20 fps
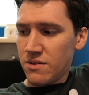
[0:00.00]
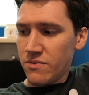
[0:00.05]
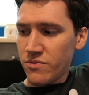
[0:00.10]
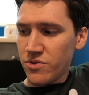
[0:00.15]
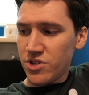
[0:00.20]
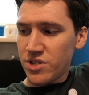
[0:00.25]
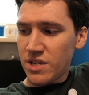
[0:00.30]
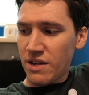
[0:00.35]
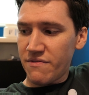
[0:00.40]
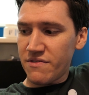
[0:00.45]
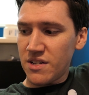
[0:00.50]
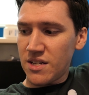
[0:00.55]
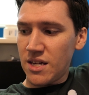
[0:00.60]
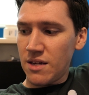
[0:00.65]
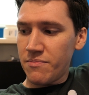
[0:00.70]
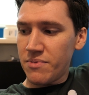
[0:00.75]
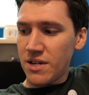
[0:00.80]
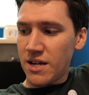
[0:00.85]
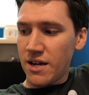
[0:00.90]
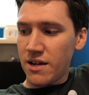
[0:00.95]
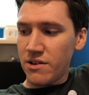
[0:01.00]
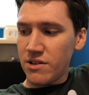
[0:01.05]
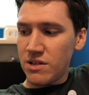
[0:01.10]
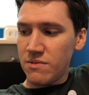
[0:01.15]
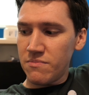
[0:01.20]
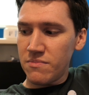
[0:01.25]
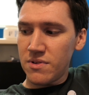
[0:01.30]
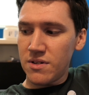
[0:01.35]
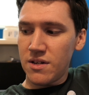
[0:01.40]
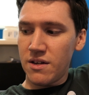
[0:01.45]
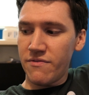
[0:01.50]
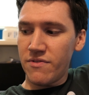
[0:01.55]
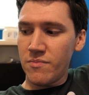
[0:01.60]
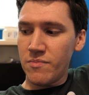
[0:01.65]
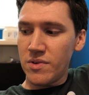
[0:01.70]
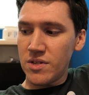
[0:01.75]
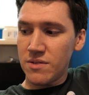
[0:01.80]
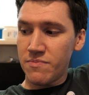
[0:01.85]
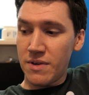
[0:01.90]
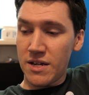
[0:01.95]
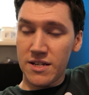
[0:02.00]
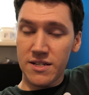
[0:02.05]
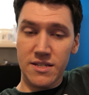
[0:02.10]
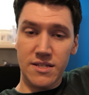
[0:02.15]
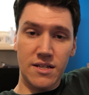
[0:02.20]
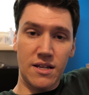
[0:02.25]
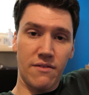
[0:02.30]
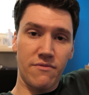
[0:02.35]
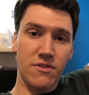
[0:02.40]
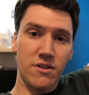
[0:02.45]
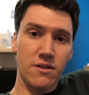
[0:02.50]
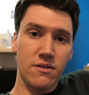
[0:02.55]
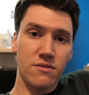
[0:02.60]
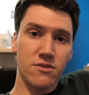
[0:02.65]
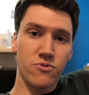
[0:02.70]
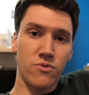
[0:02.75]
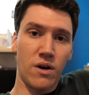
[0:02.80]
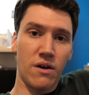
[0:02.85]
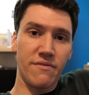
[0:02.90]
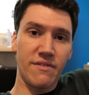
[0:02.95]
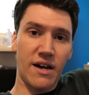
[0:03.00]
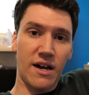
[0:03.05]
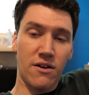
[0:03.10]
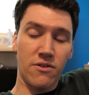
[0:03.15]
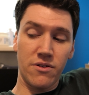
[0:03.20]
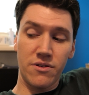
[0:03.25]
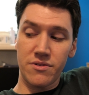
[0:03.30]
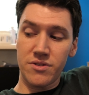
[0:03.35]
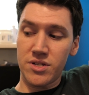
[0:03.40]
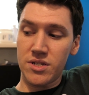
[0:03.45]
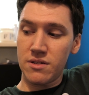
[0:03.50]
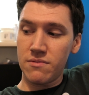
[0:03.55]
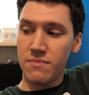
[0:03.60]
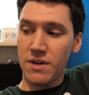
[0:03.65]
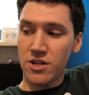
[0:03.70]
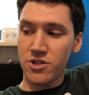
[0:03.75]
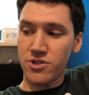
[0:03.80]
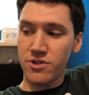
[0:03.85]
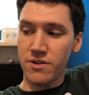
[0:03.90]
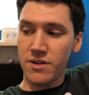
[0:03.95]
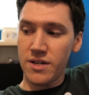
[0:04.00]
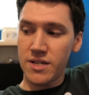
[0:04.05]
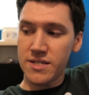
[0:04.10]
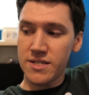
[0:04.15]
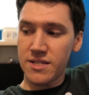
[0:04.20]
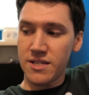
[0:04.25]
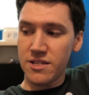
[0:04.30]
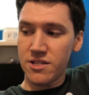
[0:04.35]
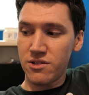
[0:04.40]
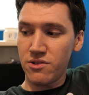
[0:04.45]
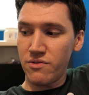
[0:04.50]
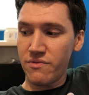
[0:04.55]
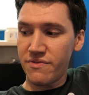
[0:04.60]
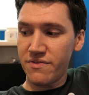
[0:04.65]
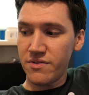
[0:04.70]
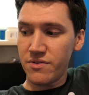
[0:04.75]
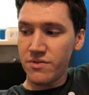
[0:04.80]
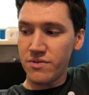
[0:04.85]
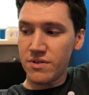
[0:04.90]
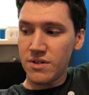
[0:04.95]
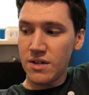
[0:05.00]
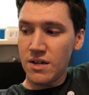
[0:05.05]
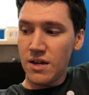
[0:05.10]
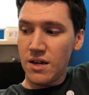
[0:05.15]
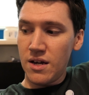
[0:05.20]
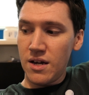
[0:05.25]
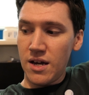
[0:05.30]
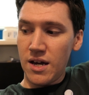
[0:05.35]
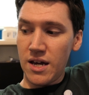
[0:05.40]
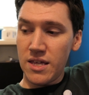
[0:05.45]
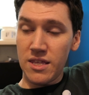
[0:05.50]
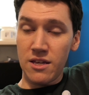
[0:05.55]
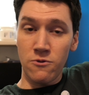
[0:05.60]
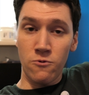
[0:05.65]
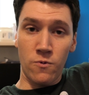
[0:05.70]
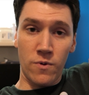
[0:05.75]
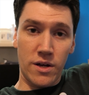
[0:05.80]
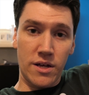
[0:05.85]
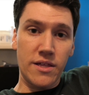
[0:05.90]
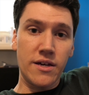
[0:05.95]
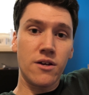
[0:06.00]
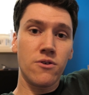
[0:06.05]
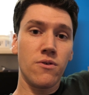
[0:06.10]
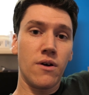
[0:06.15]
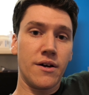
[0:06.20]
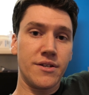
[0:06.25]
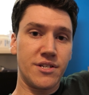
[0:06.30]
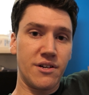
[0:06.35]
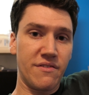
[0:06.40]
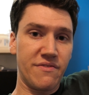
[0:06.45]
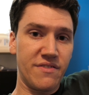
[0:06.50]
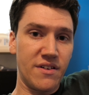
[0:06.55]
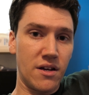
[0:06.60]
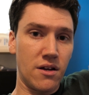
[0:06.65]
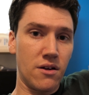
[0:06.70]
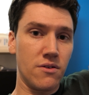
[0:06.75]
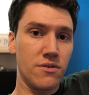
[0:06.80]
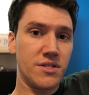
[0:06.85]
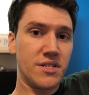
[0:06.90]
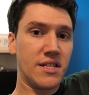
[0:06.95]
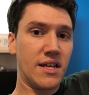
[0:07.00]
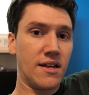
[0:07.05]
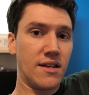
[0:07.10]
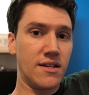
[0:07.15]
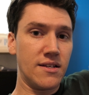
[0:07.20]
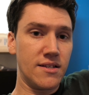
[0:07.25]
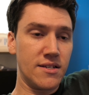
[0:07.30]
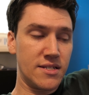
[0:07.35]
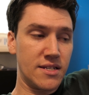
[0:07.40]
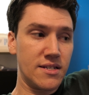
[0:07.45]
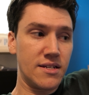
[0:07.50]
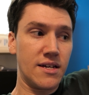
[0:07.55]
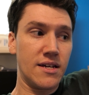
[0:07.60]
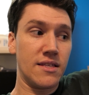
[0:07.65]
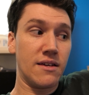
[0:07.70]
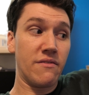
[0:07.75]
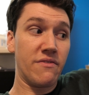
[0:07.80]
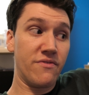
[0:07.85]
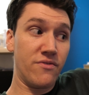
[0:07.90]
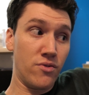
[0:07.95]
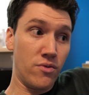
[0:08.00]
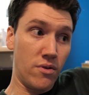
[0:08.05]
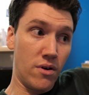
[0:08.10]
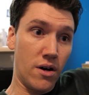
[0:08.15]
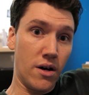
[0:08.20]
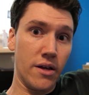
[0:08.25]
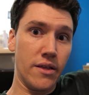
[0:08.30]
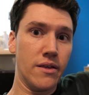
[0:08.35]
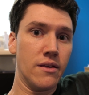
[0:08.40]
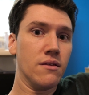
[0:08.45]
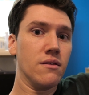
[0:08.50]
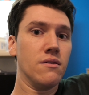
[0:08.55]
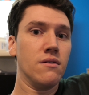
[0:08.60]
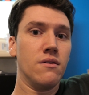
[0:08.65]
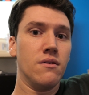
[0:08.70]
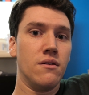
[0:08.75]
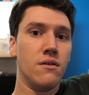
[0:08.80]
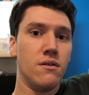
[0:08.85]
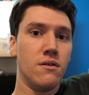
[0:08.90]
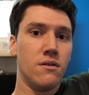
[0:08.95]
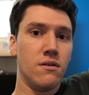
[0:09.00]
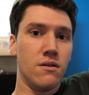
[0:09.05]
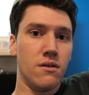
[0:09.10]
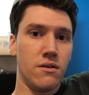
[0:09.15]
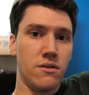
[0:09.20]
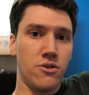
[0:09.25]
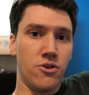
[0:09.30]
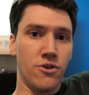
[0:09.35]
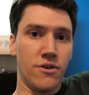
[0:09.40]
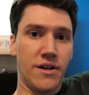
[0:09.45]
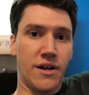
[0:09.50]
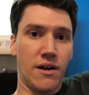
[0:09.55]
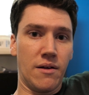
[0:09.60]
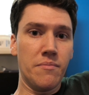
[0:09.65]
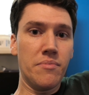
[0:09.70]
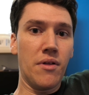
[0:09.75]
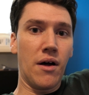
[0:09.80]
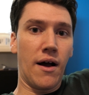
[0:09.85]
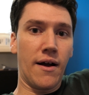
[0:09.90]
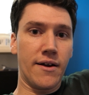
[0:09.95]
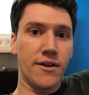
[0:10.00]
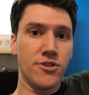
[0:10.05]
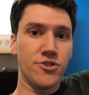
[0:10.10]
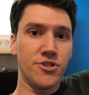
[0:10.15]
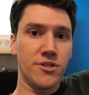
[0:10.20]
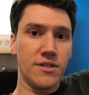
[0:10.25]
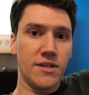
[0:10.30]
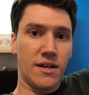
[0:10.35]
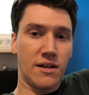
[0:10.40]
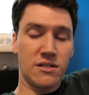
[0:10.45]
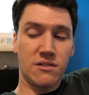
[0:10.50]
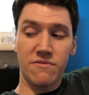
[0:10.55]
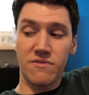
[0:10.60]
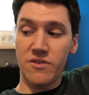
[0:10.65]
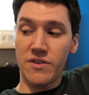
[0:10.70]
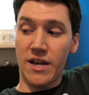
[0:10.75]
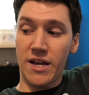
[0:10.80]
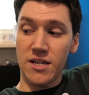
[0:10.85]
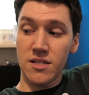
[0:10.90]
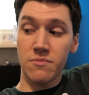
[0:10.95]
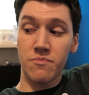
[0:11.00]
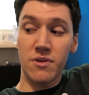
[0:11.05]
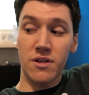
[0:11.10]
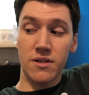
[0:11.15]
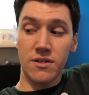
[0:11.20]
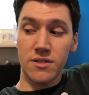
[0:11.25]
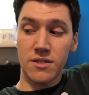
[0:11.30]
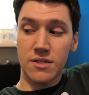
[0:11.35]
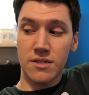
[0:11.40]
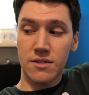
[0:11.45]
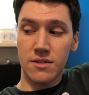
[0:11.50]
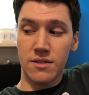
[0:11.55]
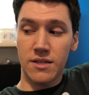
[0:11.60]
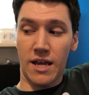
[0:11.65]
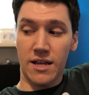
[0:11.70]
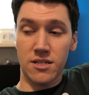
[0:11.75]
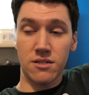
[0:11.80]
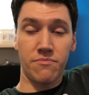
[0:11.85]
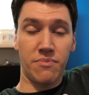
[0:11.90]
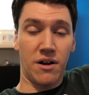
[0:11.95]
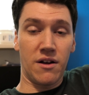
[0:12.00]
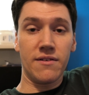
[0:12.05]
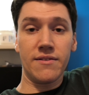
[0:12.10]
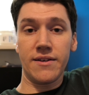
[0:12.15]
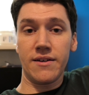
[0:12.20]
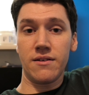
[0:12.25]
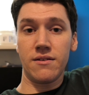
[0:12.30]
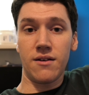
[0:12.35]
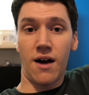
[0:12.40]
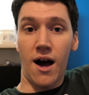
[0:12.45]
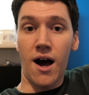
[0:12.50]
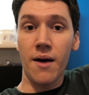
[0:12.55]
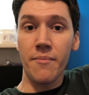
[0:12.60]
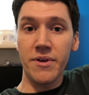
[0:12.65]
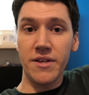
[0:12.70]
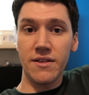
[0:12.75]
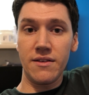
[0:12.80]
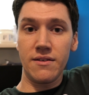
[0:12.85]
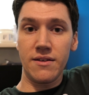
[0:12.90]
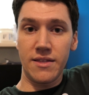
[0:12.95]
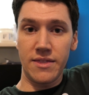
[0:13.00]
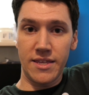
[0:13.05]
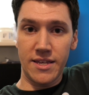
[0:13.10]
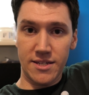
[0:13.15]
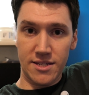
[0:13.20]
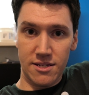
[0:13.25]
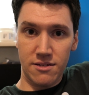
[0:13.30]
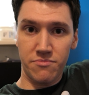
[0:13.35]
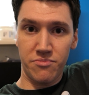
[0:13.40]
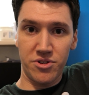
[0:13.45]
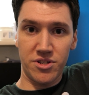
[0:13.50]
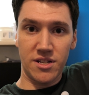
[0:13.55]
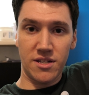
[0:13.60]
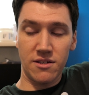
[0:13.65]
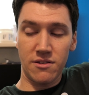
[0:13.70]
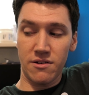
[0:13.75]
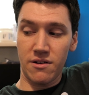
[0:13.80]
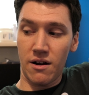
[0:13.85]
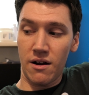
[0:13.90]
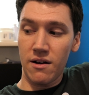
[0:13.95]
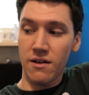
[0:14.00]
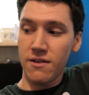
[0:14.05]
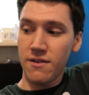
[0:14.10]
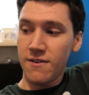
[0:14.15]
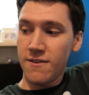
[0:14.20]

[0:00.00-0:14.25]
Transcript: We'll just have to keep an eye on him, give him his medicine every 12 hours, and make sure he eats this new food and then really cross our fingers that he doesn't get a full on urinary blockage in the next few days because that's apparently common in this particular